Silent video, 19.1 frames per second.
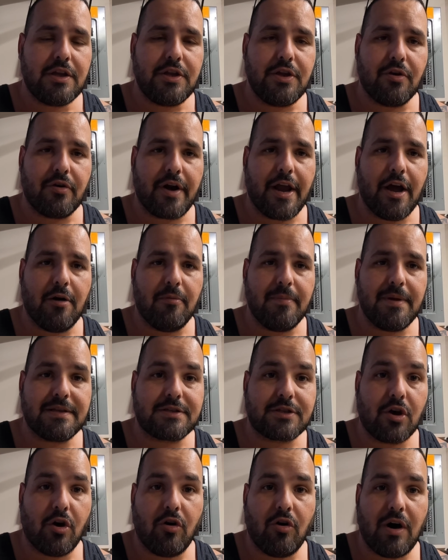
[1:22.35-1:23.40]
your helmet.
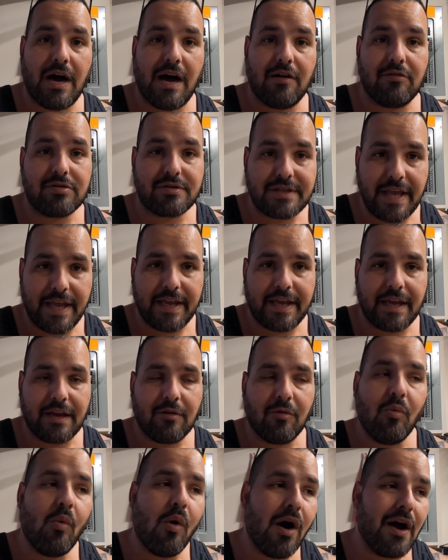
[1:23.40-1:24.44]
So I was
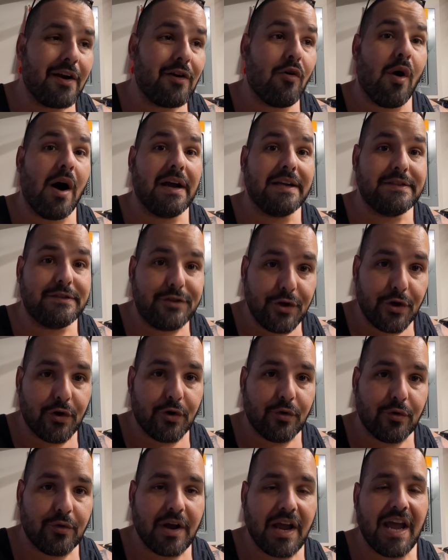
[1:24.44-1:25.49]
thinking, what do I
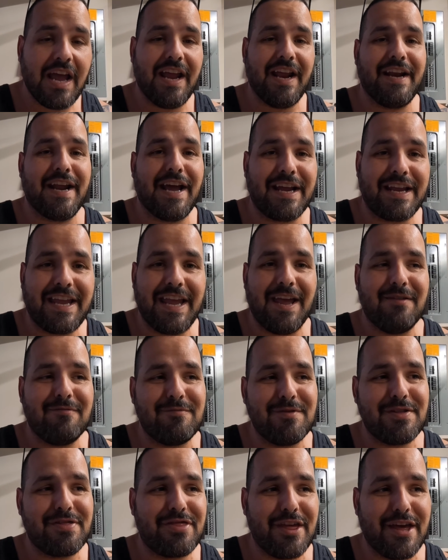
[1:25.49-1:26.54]
do? And I came
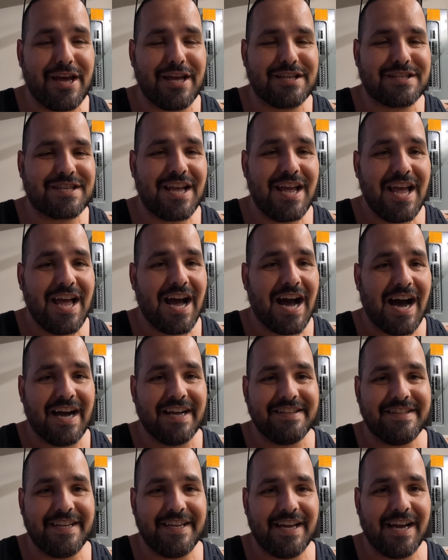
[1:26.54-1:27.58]
with this
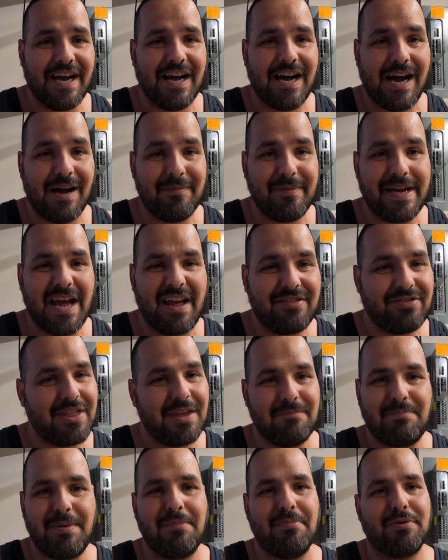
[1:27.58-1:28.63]
idea. I mean, I
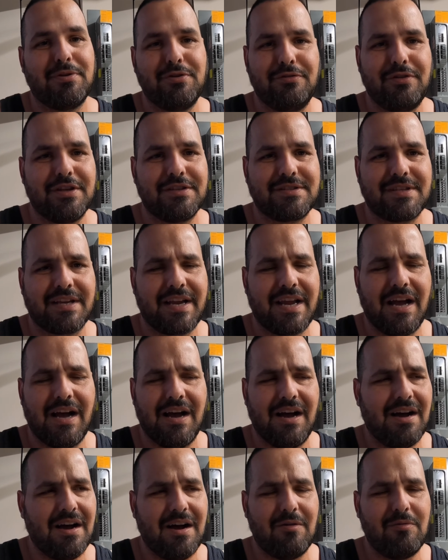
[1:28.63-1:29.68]
think people do this
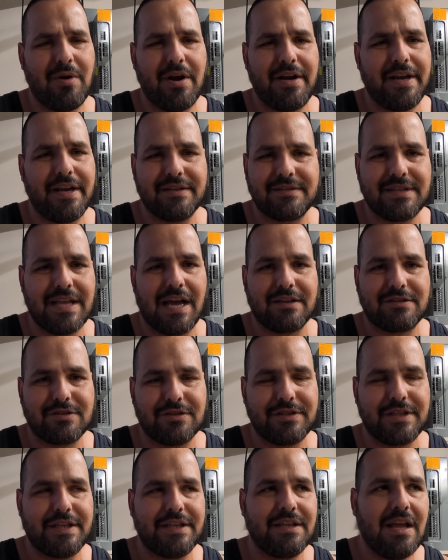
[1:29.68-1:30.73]
already. It's not
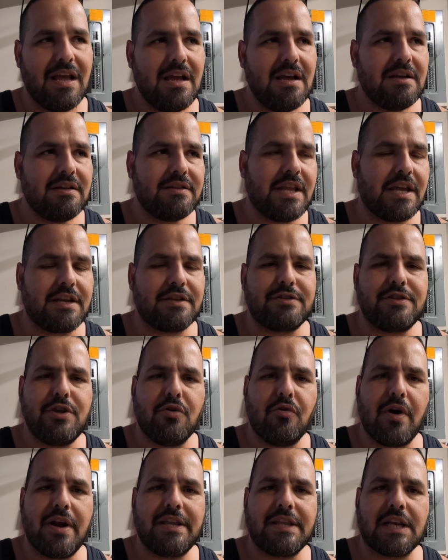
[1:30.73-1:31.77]
something that is new
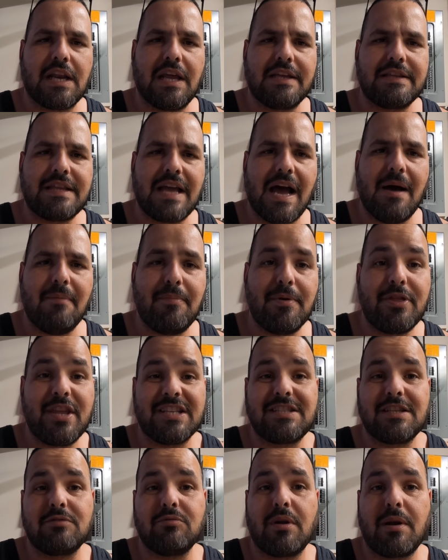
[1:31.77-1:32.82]
or anything like that. But
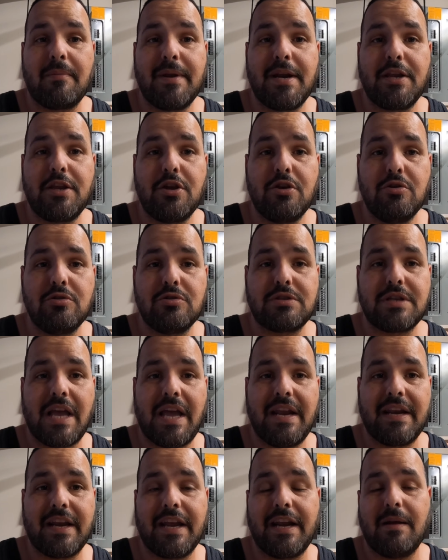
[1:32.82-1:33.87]
this is what I'm going to use.
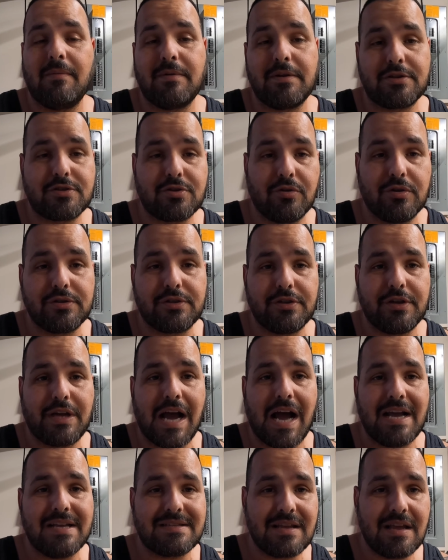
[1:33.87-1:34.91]
And again, I'm going to show it to you
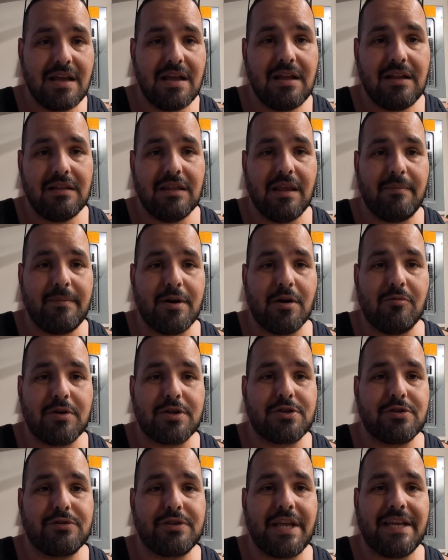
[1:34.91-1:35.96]
guys. Let me know
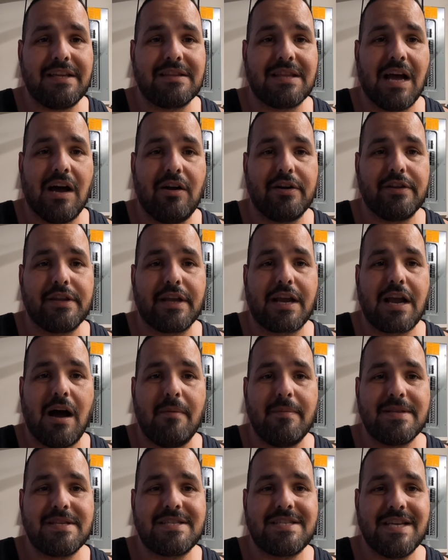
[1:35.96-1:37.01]
what you think down in the
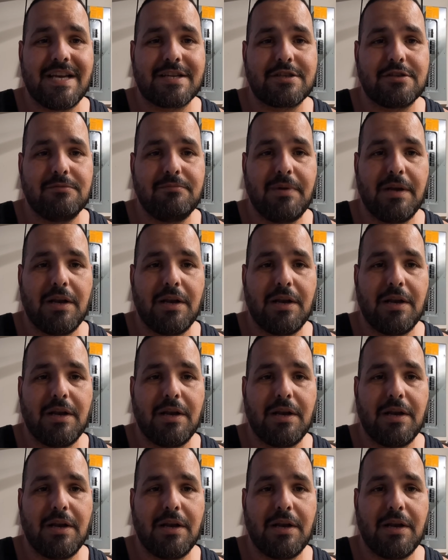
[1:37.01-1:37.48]
comment section